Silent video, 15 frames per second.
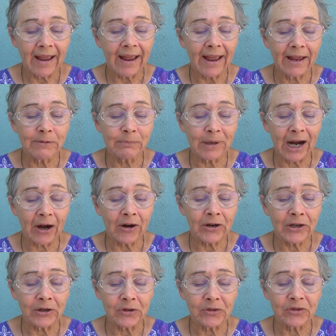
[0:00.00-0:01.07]
and
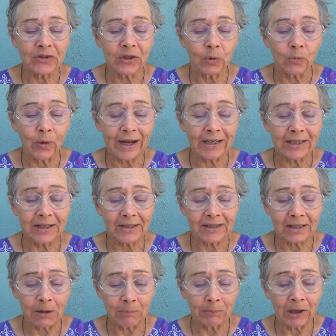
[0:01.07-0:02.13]
mariners to wait
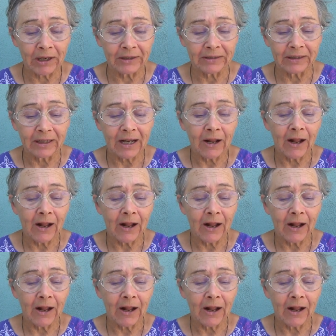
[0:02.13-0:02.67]
us upon.